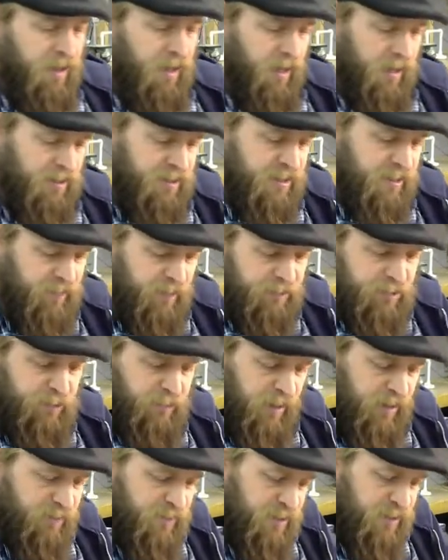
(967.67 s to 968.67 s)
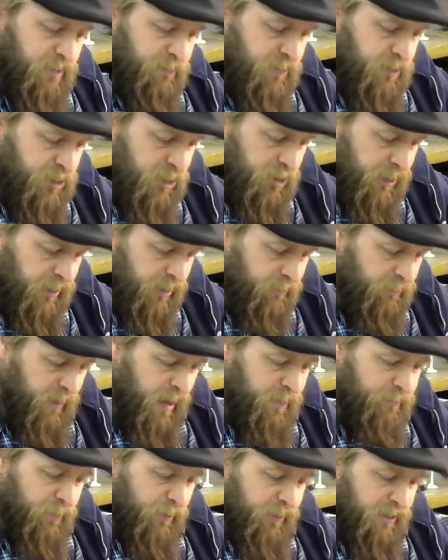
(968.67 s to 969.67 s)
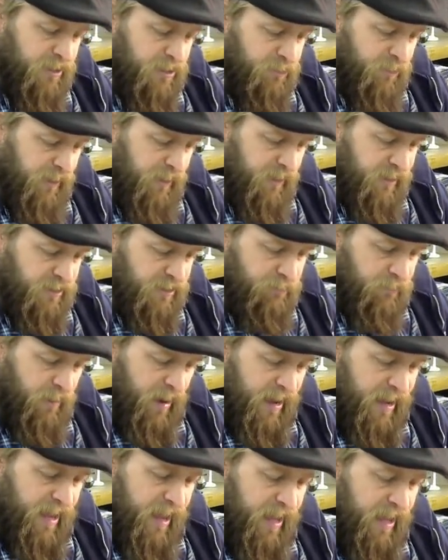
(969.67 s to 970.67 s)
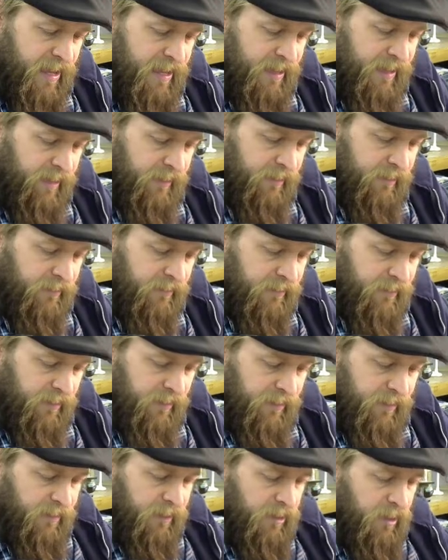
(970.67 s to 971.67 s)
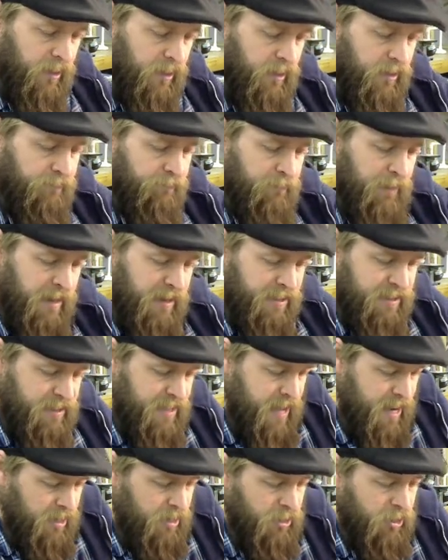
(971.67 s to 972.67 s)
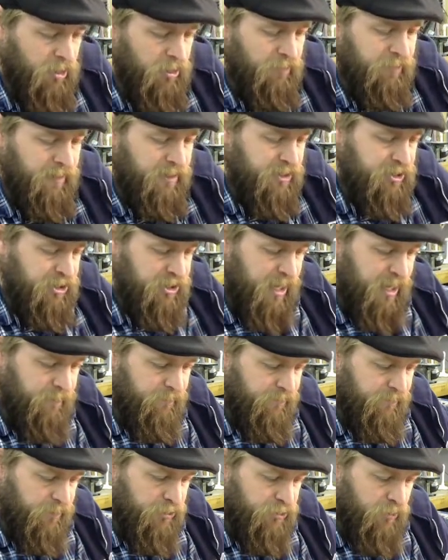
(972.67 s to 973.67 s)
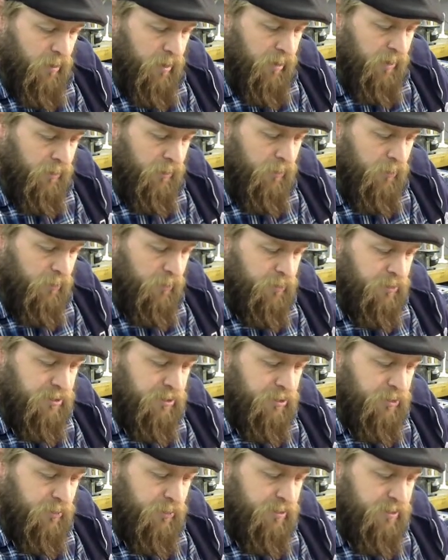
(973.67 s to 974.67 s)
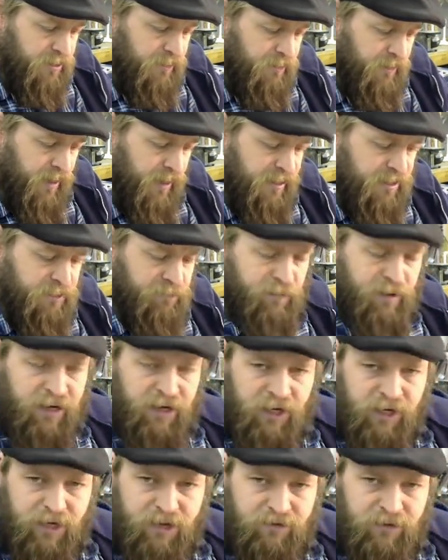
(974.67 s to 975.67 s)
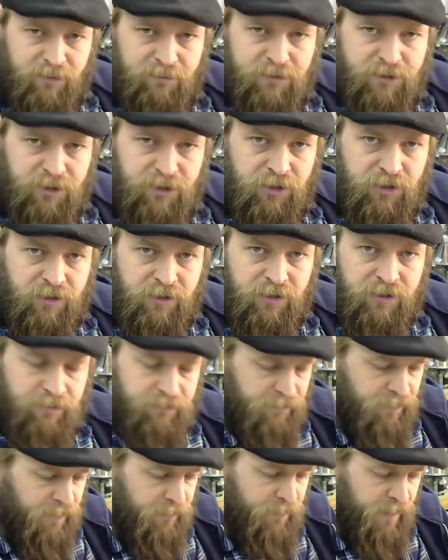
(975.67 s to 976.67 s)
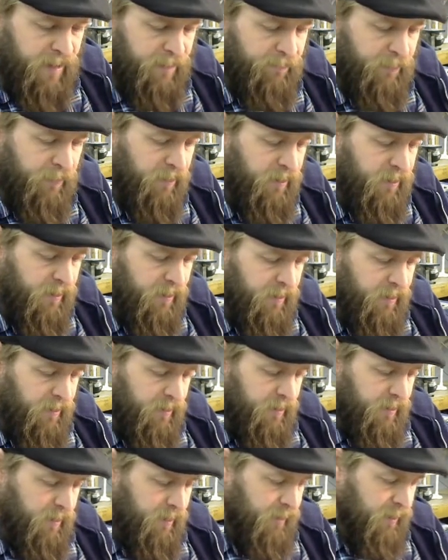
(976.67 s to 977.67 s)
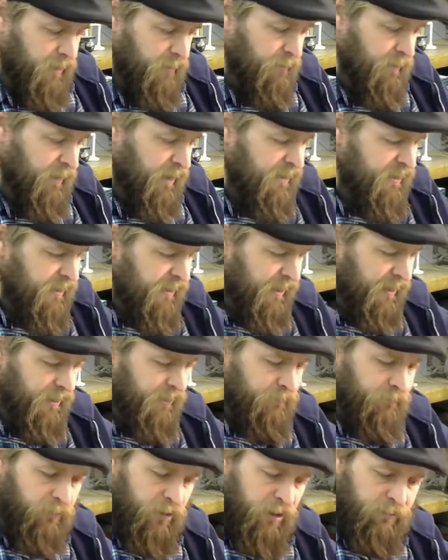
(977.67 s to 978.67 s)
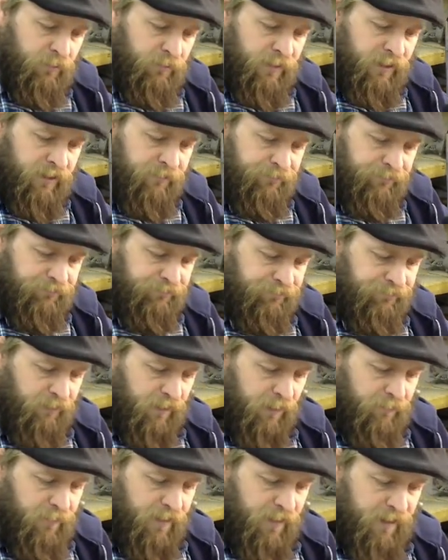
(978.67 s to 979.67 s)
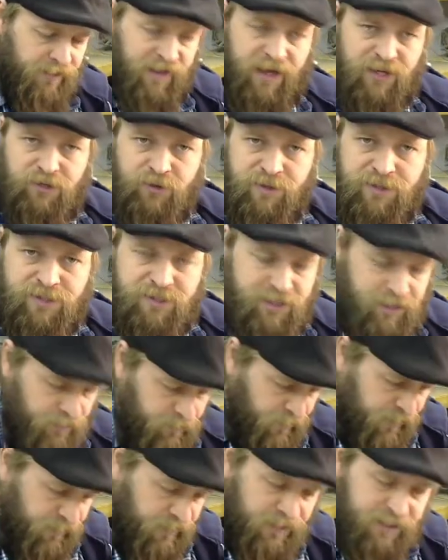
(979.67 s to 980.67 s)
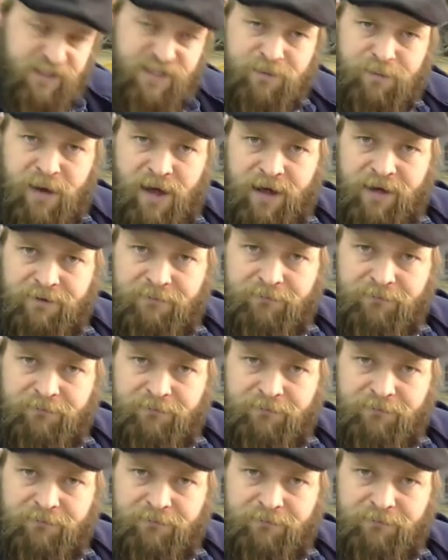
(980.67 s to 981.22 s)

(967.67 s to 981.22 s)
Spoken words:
Sometimes you might have seen me turning the paper, and it's because my hand makes that curving shape for drawing those sorts of lines better if I'm turned the paper. But I think I can probably make that joystick or make the D-pad